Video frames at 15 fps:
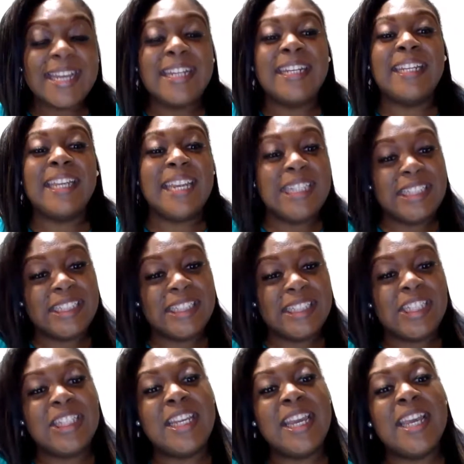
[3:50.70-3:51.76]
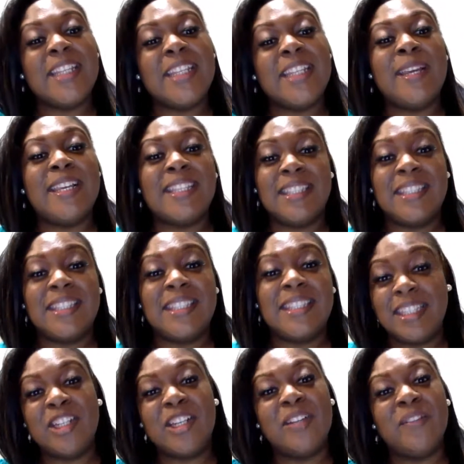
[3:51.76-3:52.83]
Nikisha says she has made
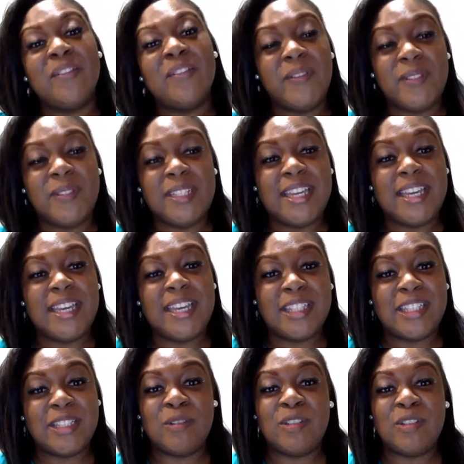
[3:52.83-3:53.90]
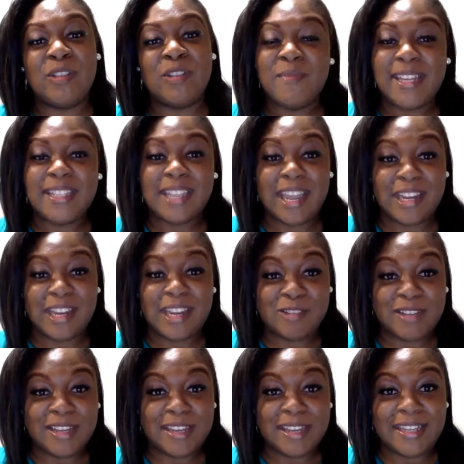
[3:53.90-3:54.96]
650 eggs. So she makes angel
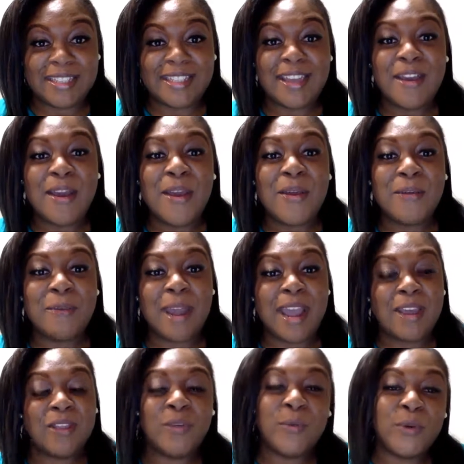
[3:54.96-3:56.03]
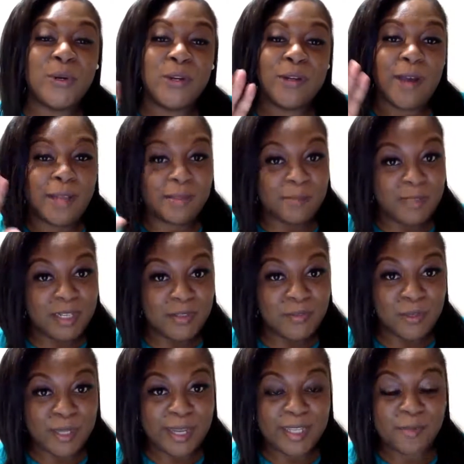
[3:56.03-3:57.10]
eggs, right? The world calls them devil
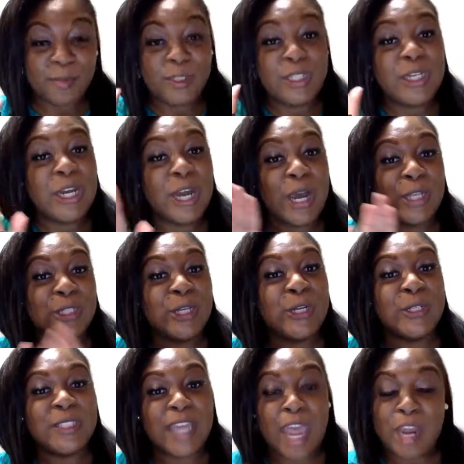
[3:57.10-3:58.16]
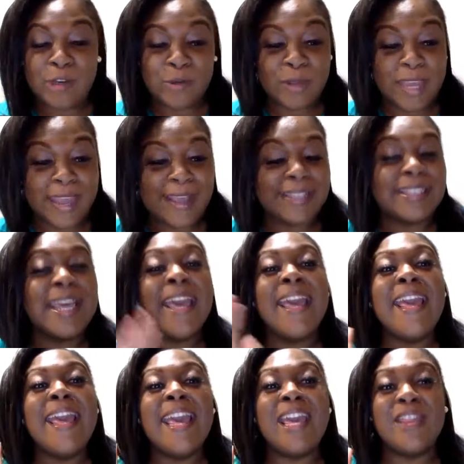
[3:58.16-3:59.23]
eggs, but she calls hers angel eggs,
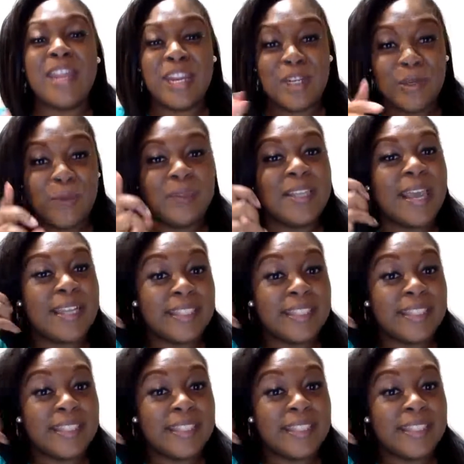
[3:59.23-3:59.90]
and they do taste